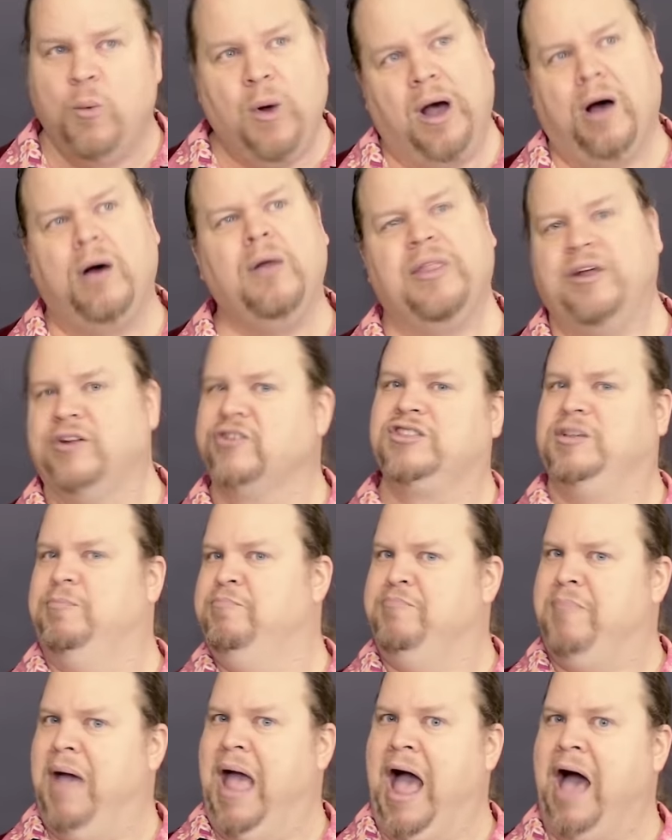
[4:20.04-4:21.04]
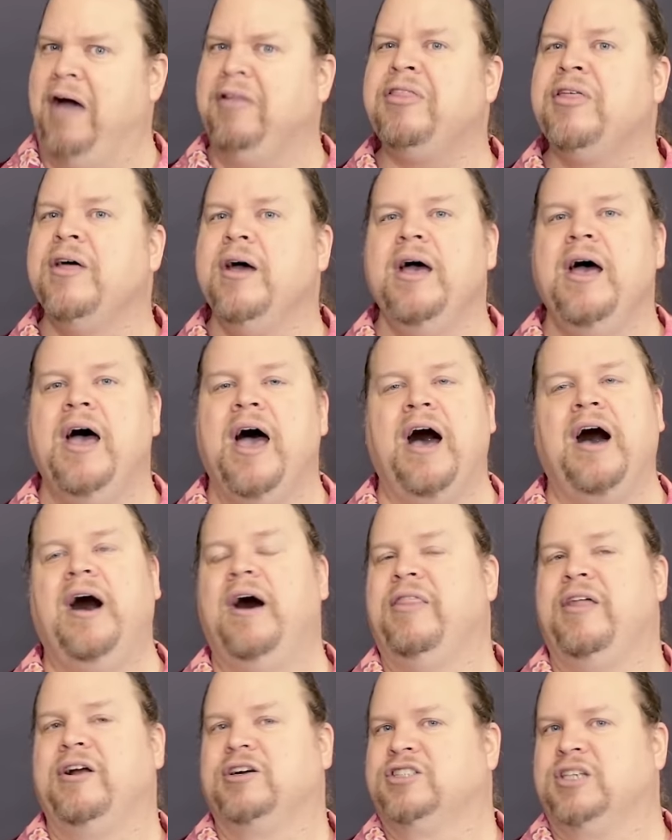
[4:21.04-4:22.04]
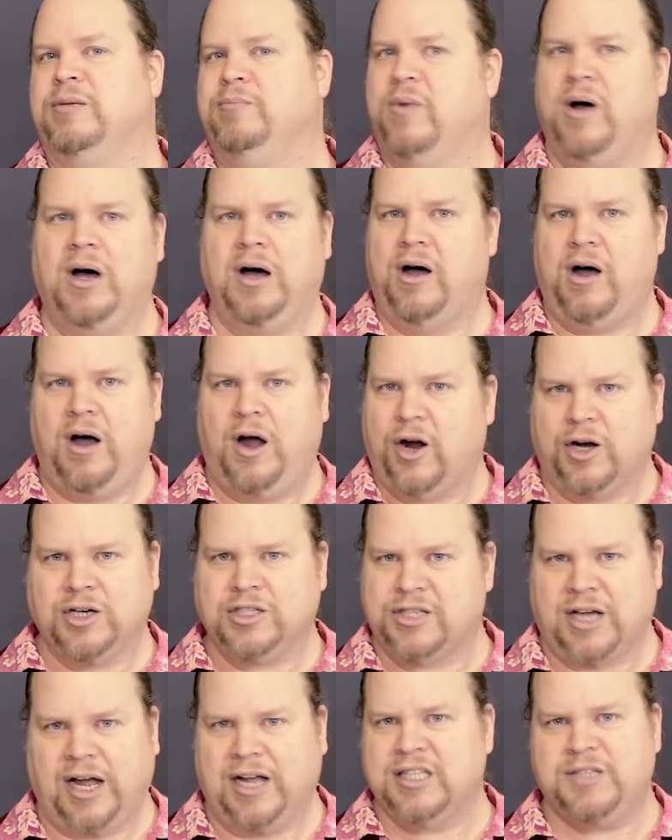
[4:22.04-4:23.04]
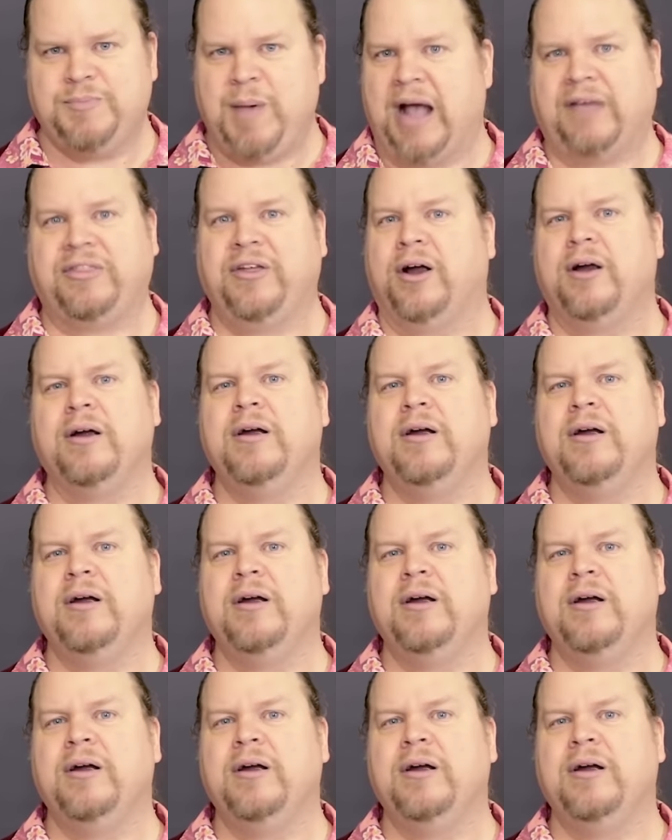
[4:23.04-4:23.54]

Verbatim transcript: Well, there's some math. Uh, there's some uh, hard science back